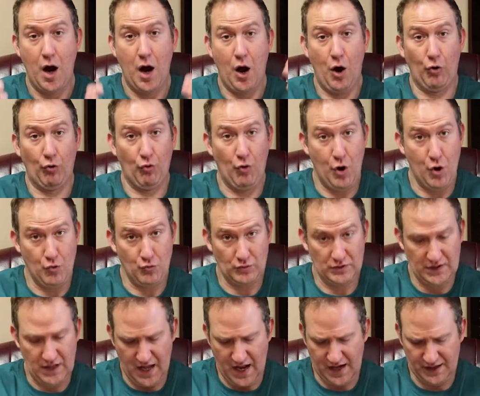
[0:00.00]
our
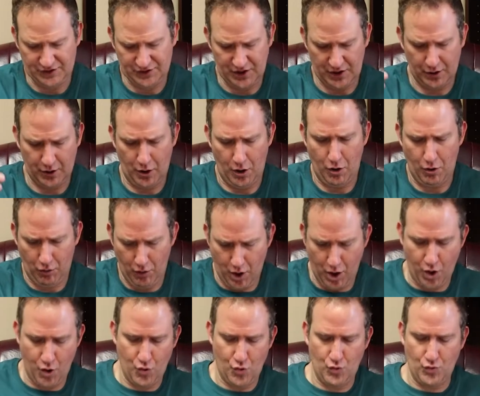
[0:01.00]
own logic,
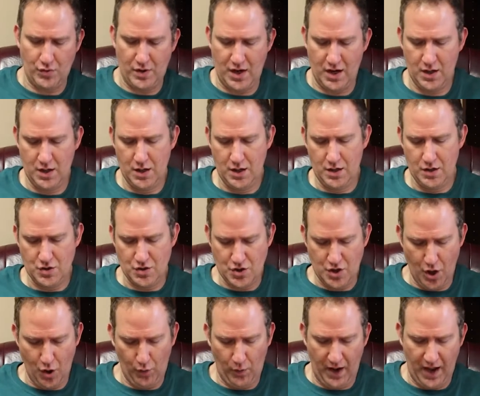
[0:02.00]
our own
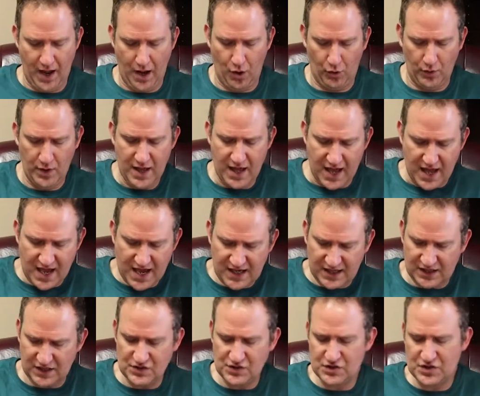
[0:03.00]
know-how?
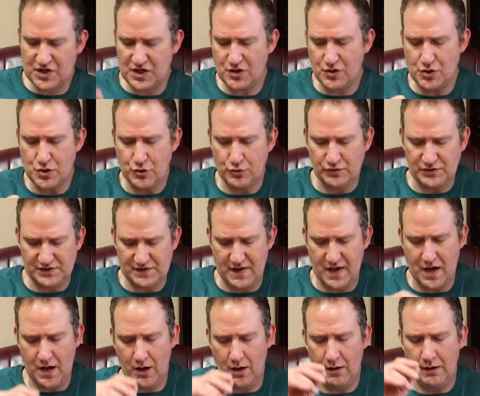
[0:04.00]
It continues
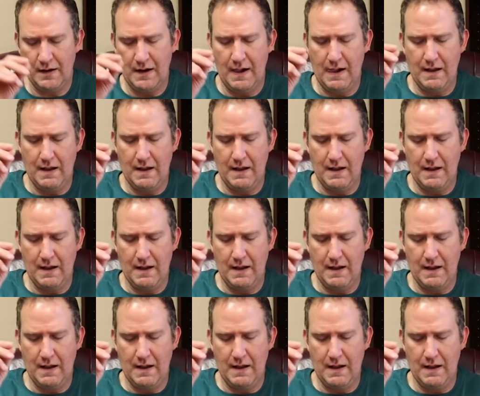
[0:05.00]
there.